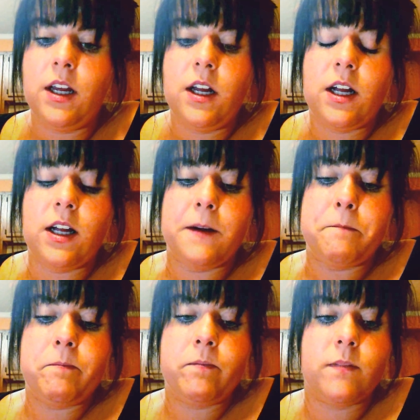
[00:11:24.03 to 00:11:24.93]

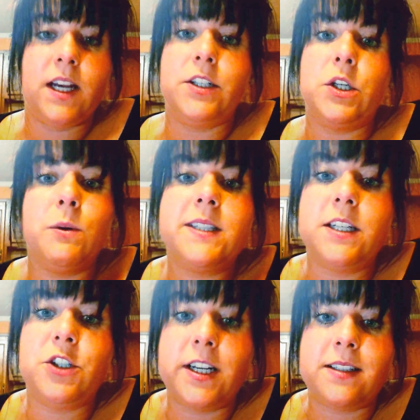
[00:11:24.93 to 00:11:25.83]
I don't
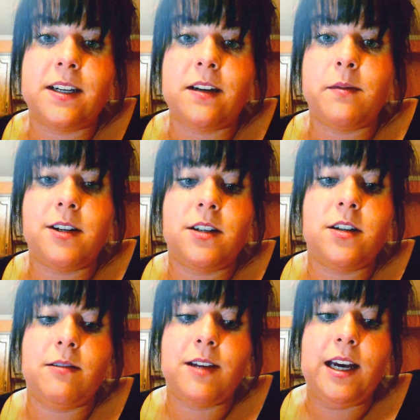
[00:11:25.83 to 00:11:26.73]
suggest anybody to
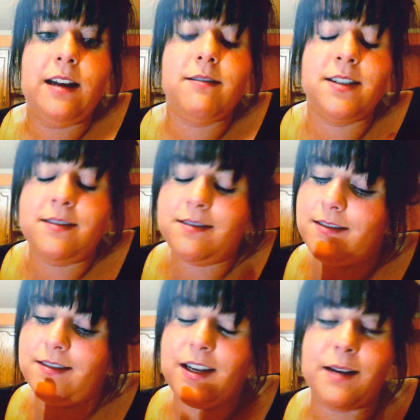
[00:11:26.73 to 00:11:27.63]
do that.
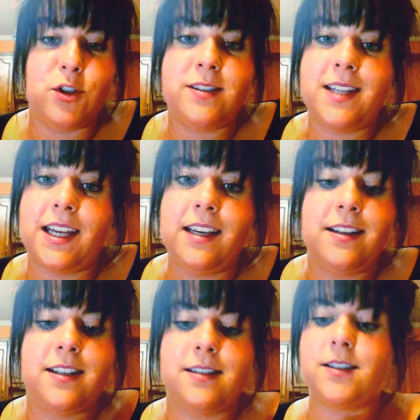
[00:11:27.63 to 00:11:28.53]
I'm just saying,
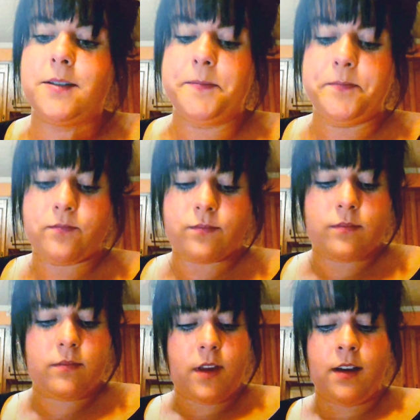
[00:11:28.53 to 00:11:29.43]
because, you know,
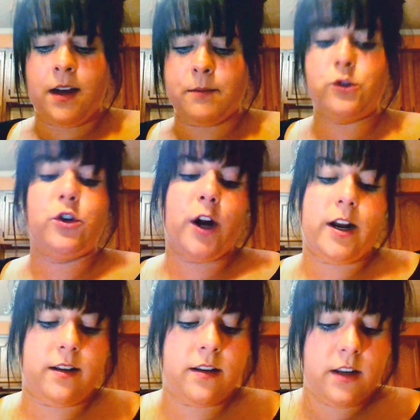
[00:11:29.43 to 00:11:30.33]
I'm just trying
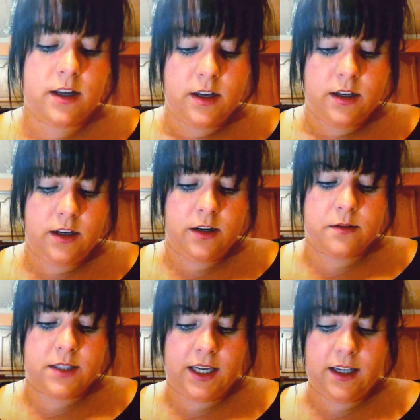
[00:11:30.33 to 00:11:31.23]
to, you know,
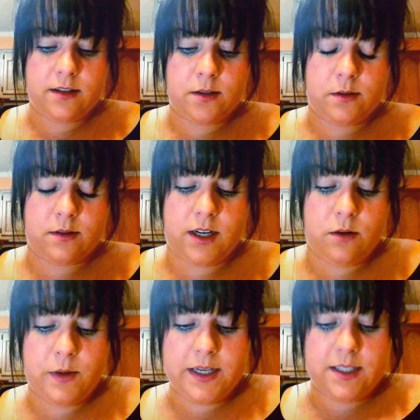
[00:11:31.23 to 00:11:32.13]
take it so I
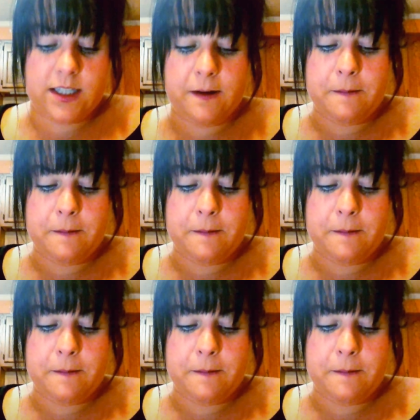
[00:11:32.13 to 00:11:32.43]
don't waste it.